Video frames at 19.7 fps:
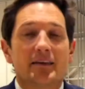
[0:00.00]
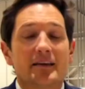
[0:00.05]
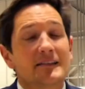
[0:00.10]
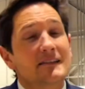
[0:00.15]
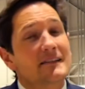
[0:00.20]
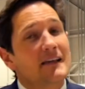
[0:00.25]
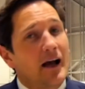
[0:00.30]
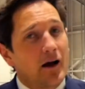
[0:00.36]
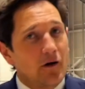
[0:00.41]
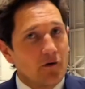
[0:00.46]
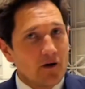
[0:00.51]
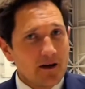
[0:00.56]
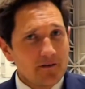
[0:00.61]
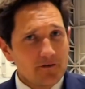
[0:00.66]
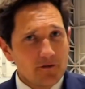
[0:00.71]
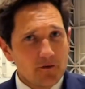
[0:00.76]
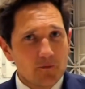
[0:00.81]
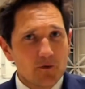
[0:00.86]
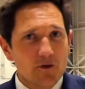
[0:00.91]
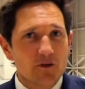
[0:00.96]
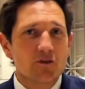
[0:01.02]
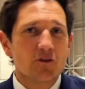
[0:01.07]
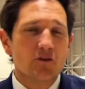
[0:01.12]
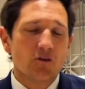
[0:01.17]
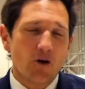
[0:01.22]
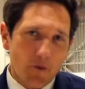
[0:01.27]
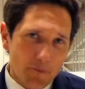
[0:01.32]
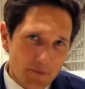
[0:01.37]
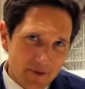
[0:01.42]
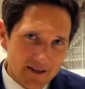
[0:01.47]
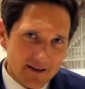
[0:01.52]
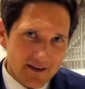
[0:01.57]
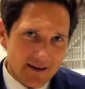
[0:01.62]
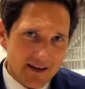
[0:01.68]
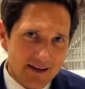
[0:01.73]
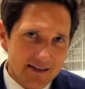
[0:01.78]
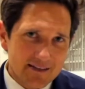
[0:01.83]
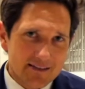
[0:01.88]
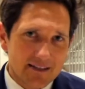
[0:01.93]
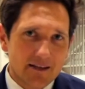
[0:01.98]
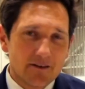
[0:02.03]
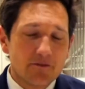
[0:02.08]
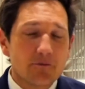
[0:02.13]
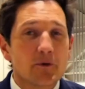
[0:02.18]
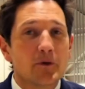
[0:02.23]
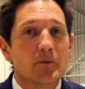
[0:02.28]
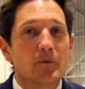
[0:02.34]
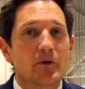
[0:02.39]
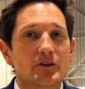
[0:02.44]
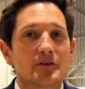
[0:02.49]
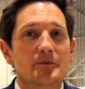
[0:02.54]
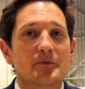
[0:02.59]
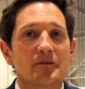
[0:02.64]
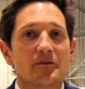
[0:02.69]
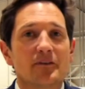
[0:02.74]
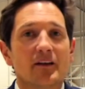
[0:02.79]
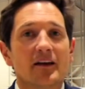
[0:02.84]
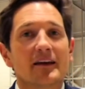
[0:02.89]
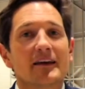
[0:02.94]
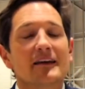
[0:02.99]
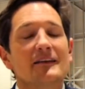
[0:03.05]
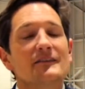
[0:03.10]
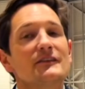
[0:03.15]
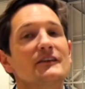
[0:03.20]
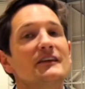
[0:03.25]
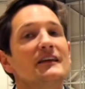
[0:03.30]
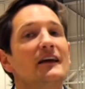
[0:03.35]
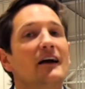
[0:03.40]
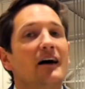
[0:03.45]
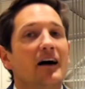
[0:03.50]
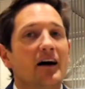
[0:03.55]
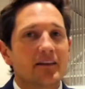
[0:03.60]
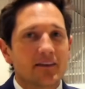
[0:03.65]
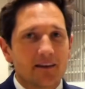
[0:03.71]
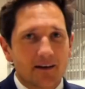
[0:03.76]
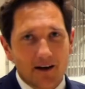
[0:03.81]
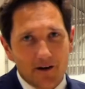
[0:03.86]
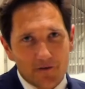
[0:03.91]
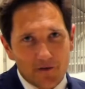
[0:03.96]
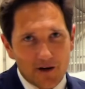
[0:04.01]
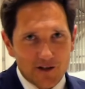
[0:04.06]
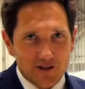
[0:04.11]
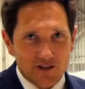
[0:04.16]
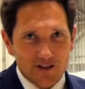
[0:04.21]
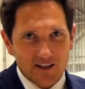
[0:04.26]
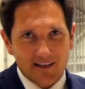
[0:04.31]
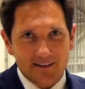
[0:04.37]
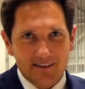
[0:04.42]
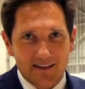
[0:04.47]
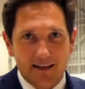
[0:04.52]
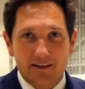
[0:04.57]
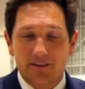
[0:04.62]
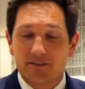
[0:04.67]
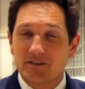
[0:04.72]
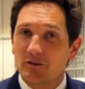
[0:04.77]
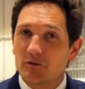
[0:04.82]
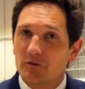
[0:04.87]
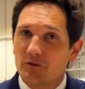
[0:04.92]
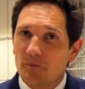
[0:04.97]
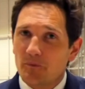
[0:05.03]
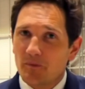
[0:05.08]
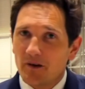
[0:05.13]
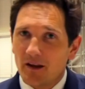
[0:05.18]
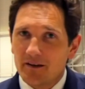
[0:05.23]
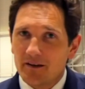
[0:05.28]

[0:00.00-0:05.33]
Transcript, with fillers: this, however, would not be the case if we were to be flying into the other direction that day, so from